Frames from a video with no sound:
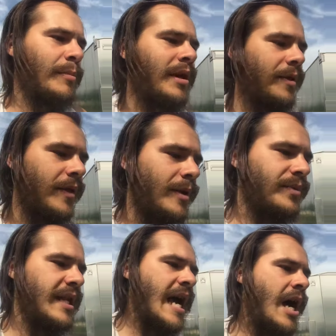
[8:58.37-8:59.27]
Give me a
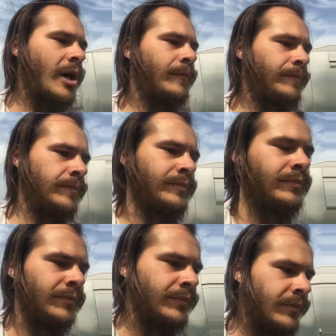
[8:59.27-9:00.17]
thumbs down
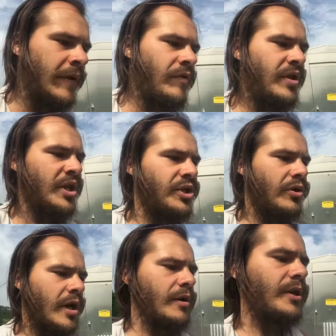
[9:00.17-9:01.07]
if you
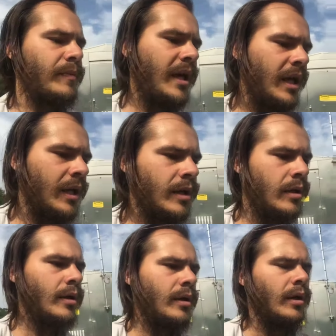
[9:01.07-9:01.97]
disagree with me
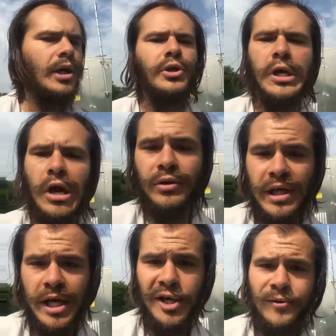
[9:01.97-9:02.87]
and you're going
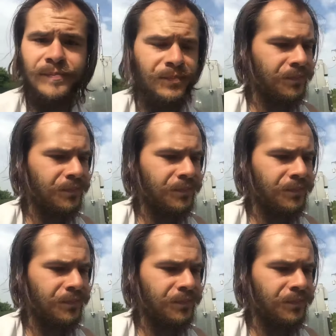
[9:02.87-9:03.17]
to hell.